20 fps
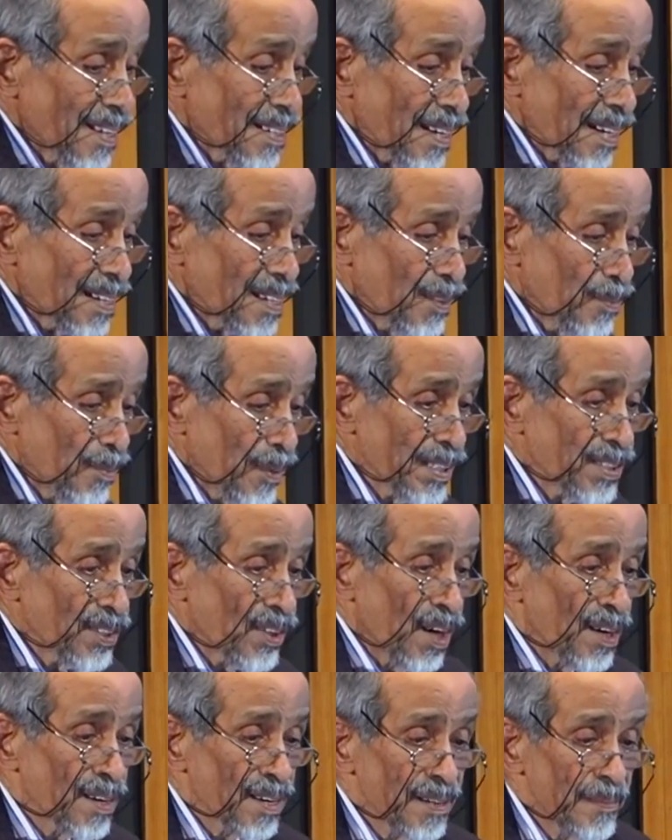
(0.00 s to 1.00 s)
title of my
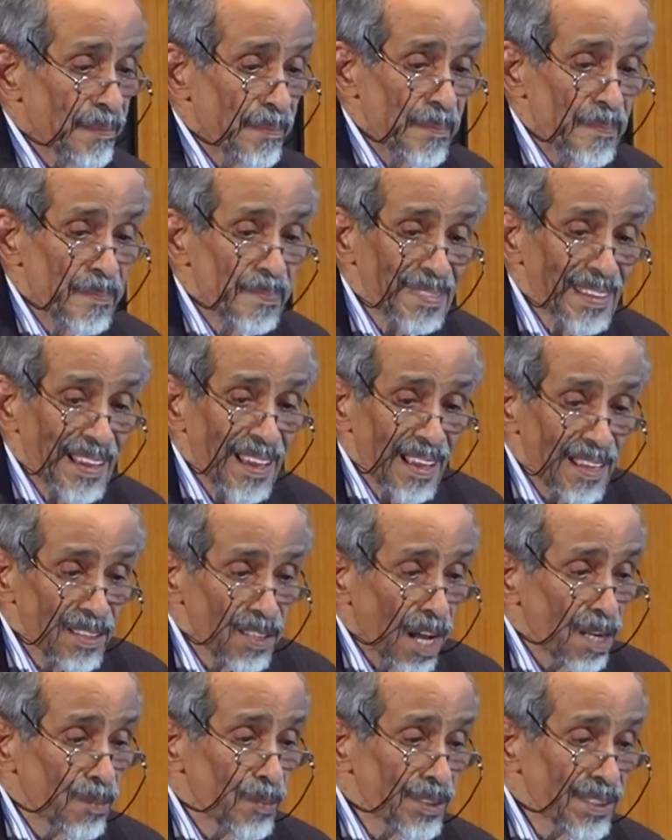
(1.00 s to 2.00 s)
talk. It's
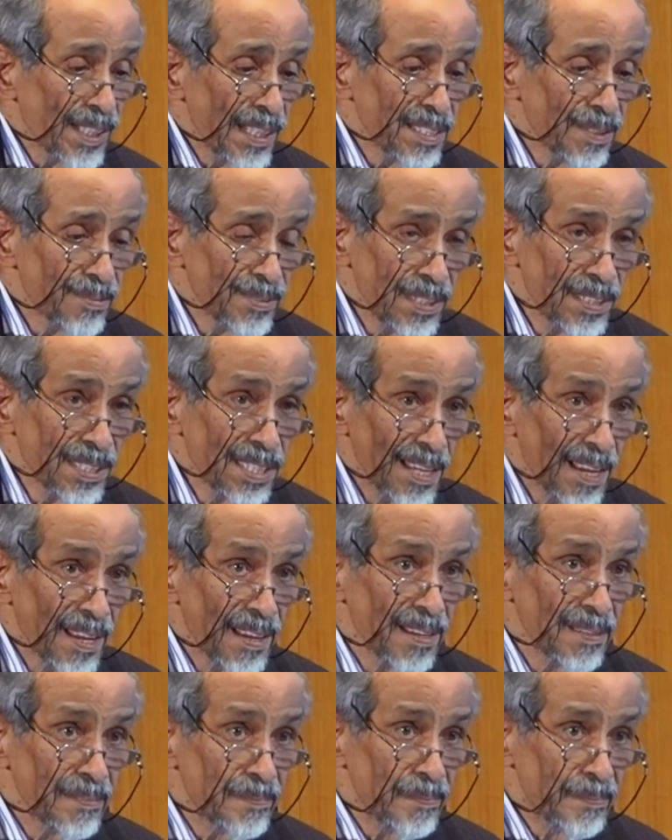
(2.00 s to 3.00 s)
almost as if he's
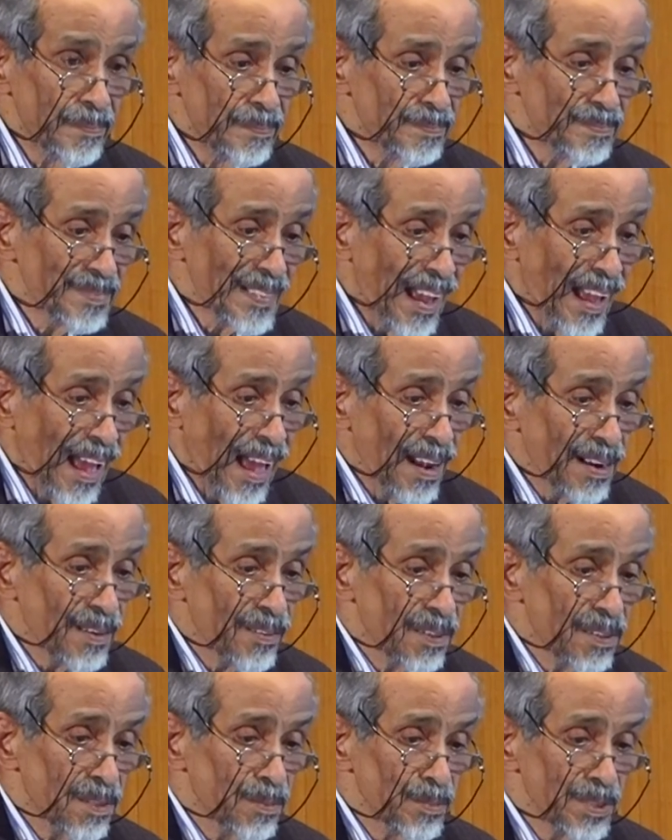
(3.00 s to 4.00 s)
saying
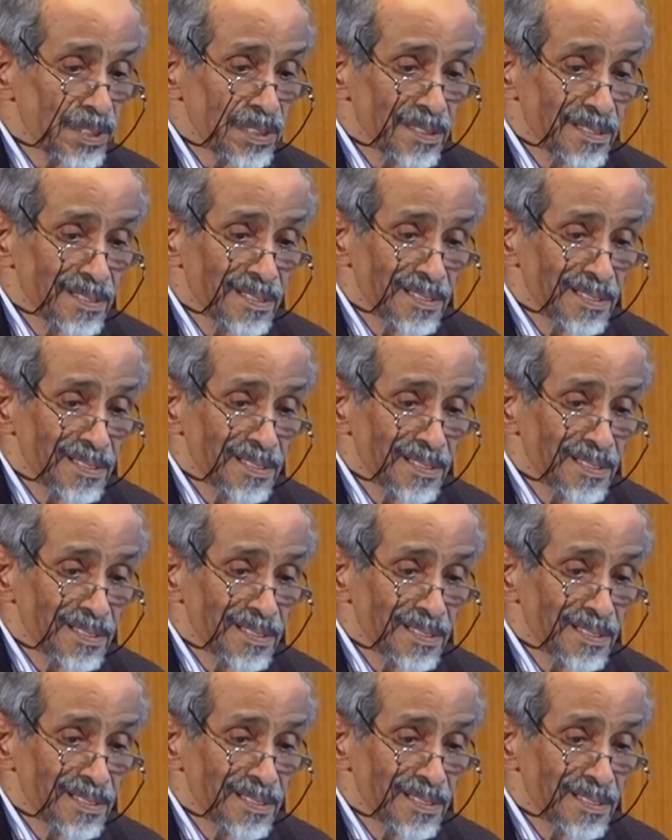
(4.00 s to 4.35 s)
algorithms